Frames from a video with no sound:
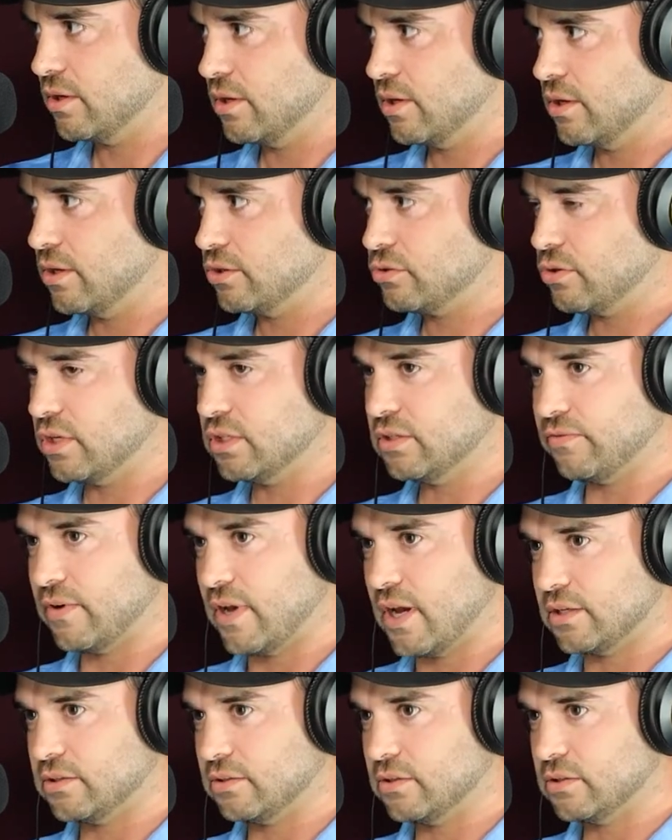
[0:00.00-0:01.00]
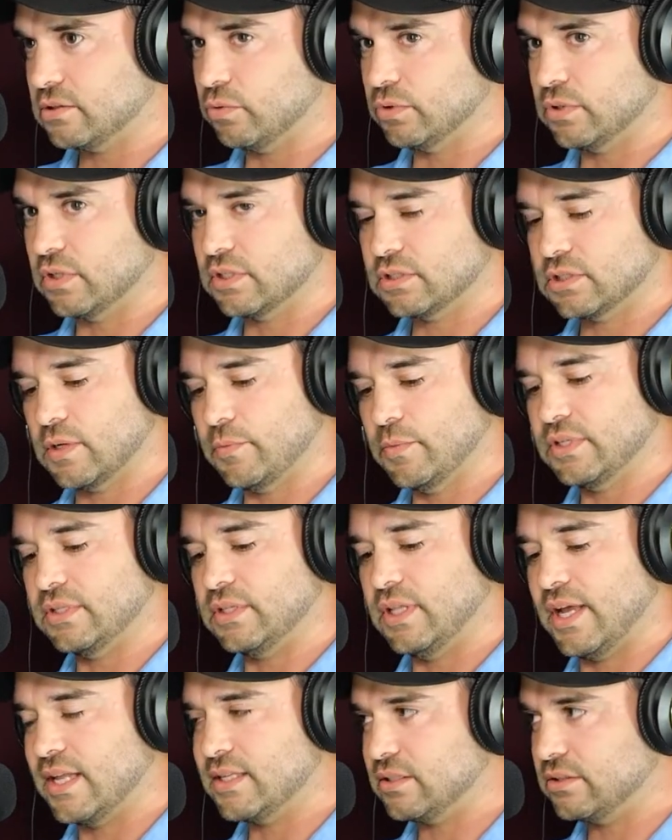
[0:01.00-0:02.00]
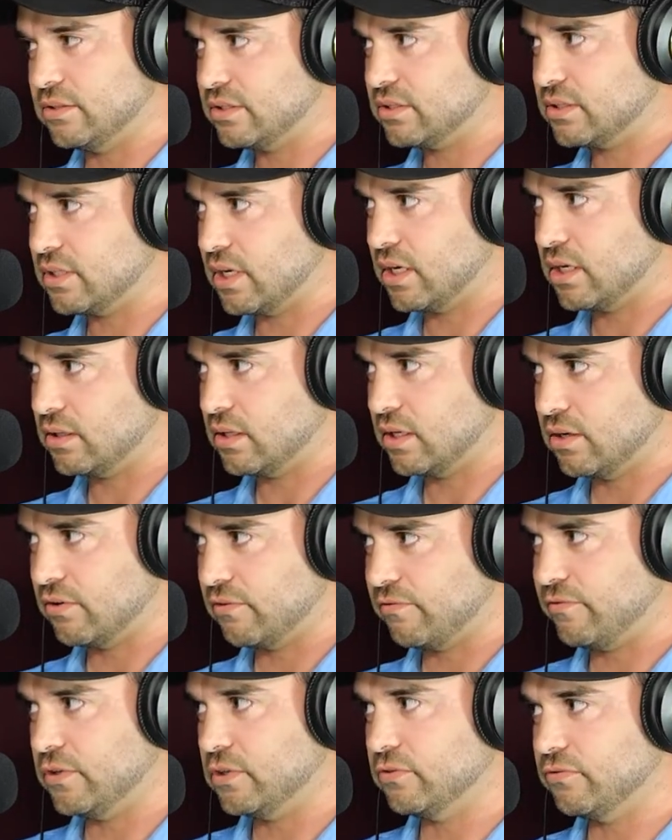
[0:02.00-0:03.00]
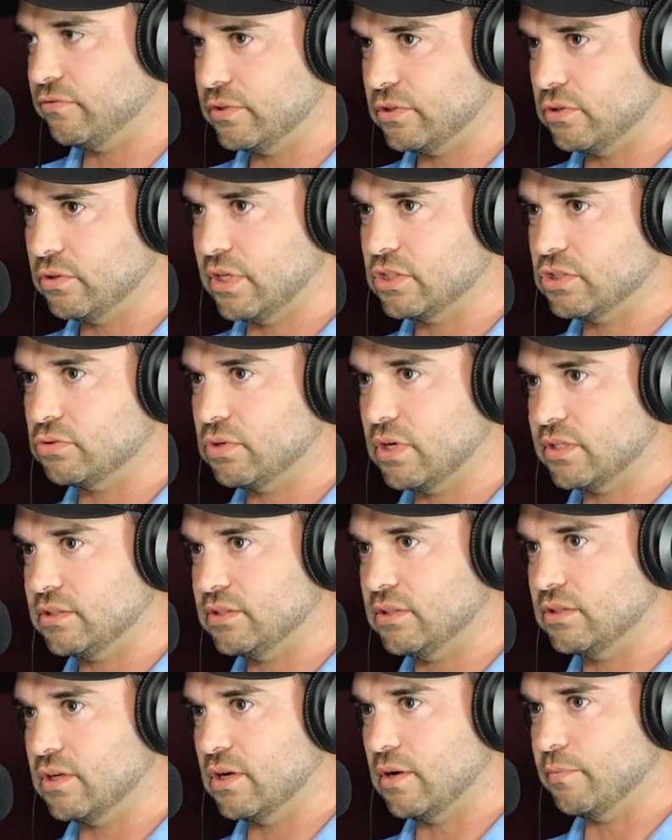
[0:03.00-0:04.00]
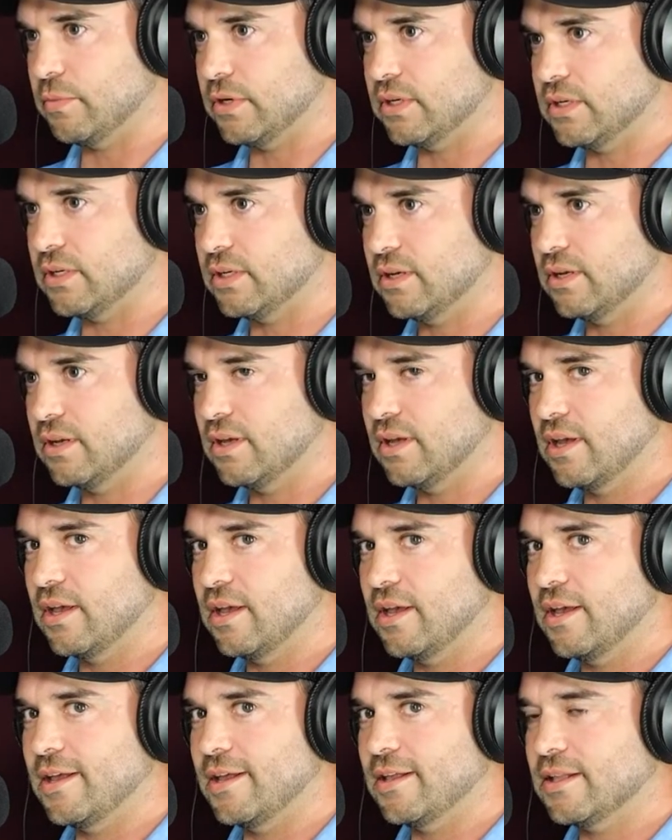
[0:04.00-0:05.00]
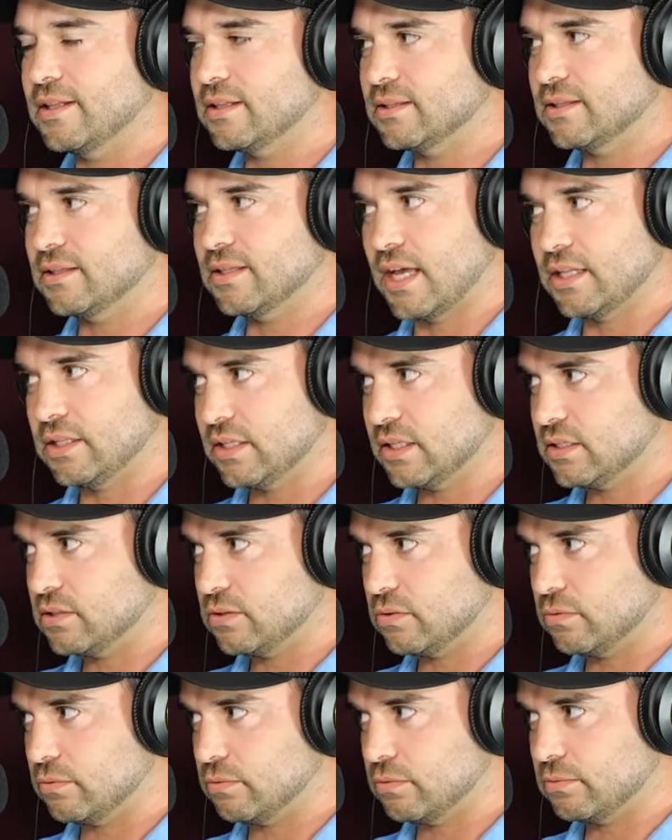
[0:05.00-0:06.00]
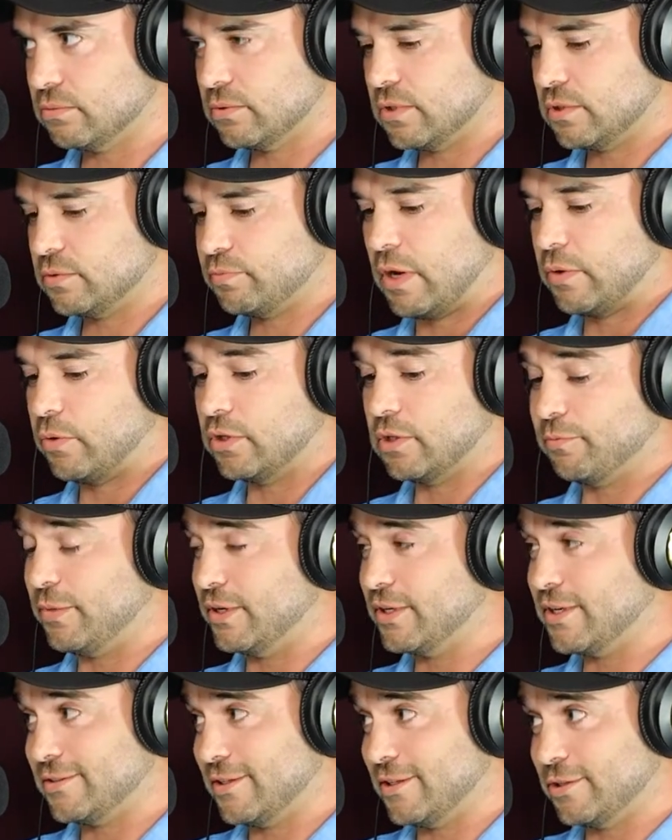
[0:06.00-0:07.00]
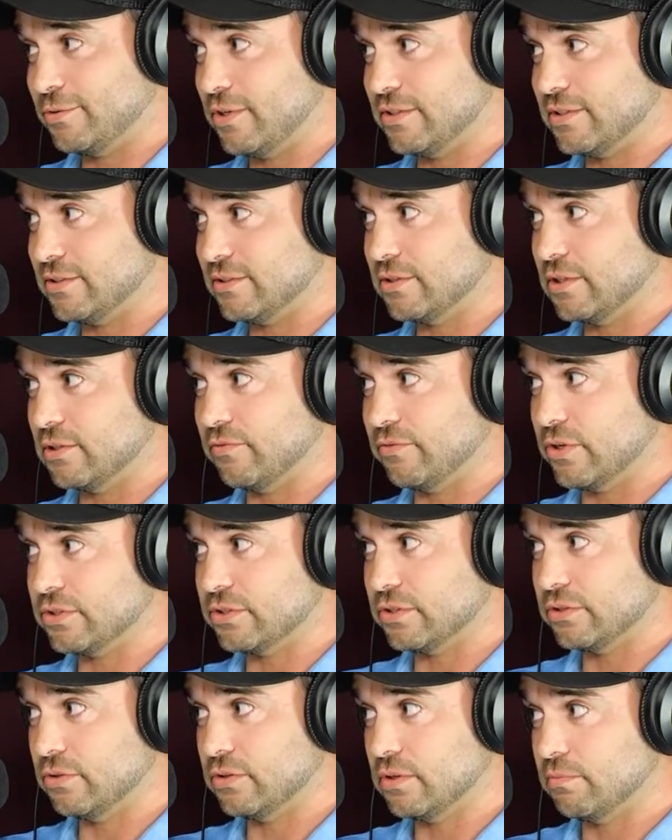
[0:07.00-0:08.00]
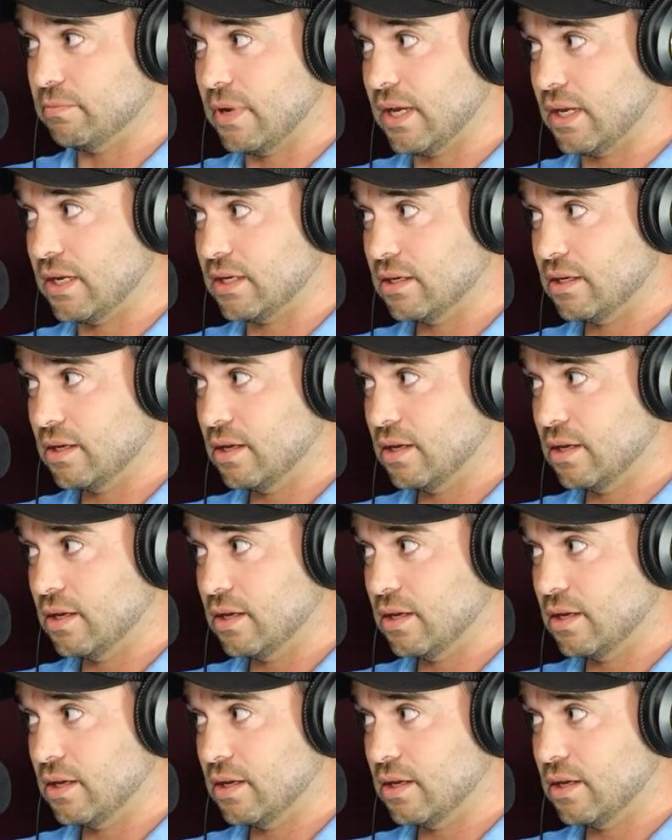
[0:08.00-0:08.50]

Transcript: Trust factors, when someone lands on your site, they get a feel for you, they trust your company. That leads to, is probably one of the biggest increases in conversion you can make.